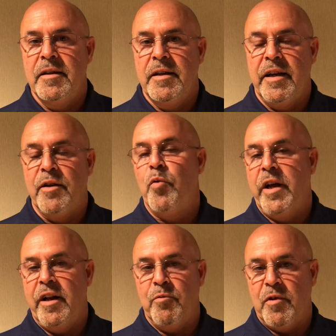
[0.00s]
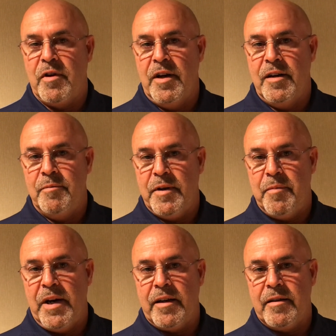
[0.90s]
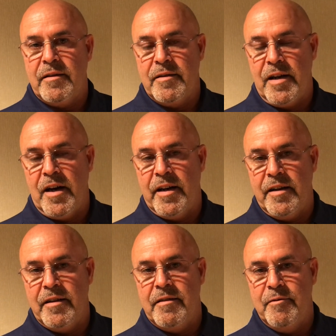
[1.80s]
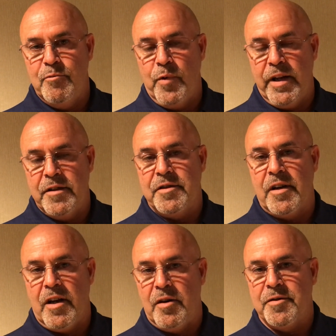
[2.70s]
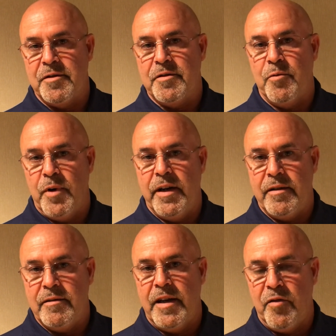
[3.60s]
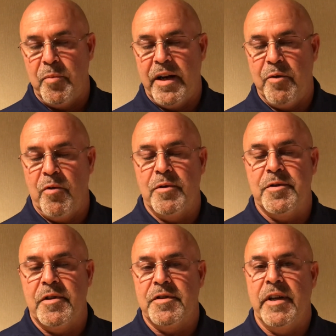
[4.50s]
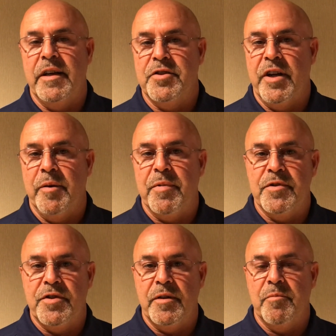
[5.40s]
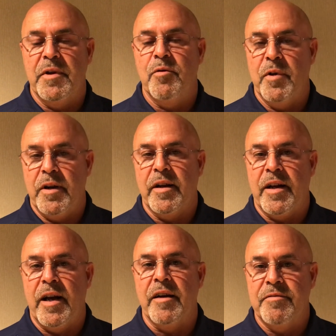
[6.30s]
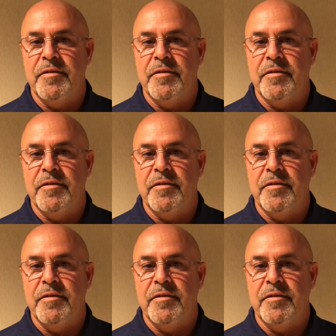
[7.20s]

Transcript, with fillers: And the winning will come. It might not in wins and losses the way everybody wants in a state championship, but it will in life.